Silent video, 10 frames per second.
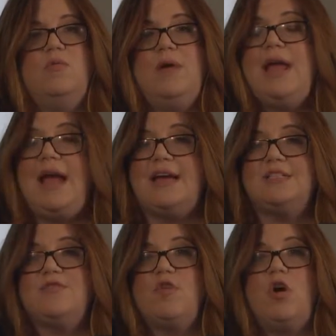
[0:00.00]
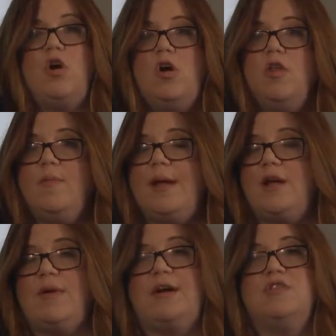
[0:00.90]
we asked for all the
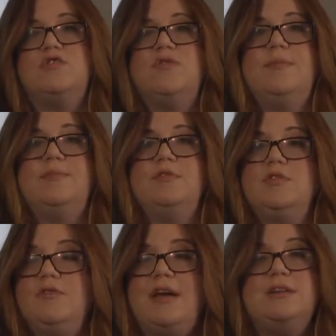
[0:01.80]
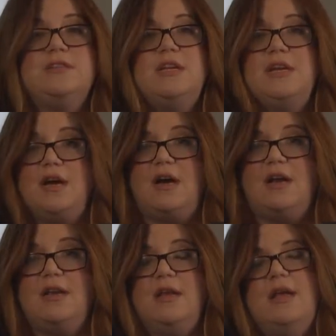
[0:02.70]
bank records from
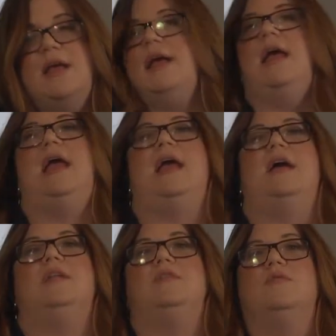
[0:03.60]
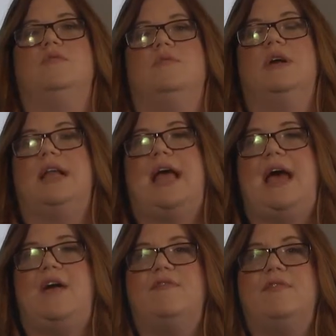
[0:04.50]
2009, and we're going to
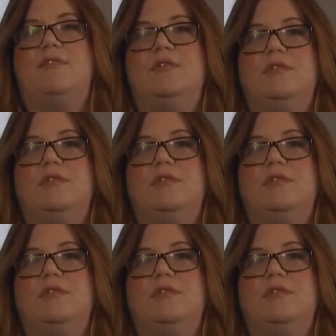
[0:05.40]
have